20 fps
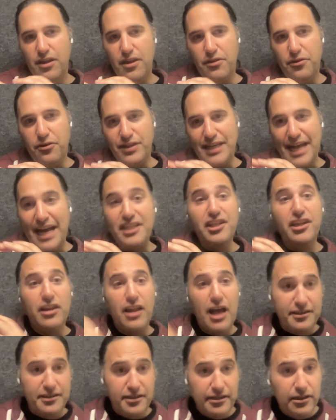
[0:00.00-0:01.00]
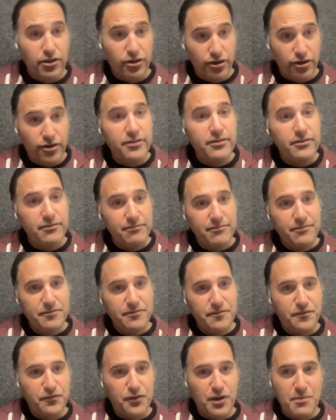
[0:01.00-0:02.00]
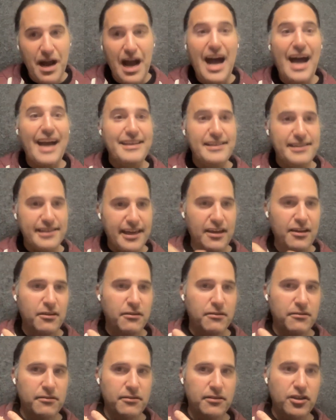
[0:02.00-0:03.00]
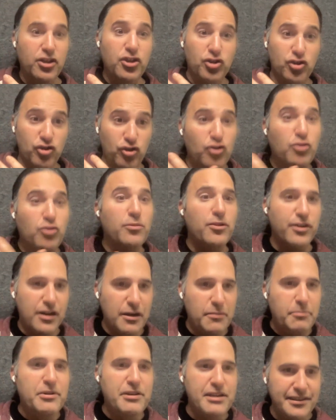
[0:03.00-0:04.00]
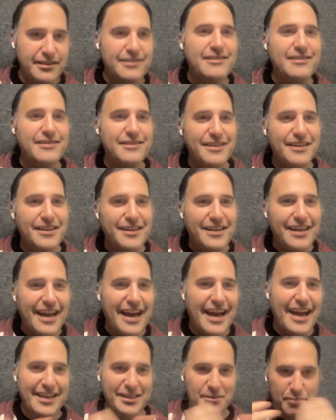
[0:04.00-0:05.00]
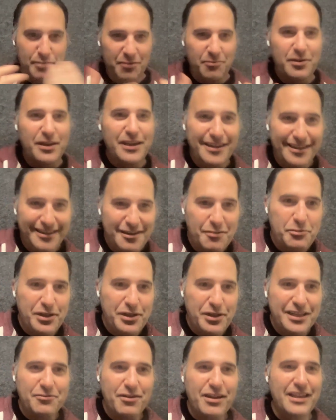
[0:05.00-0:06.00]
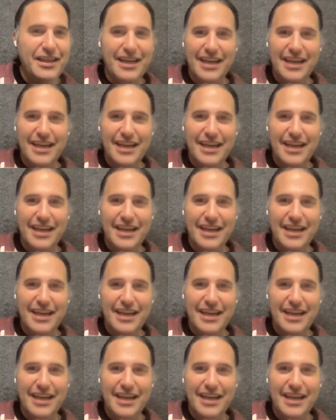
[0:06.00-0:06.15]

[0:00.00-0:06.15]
there's actually a lot to learn from high scale consumer companies as B2B companies, right?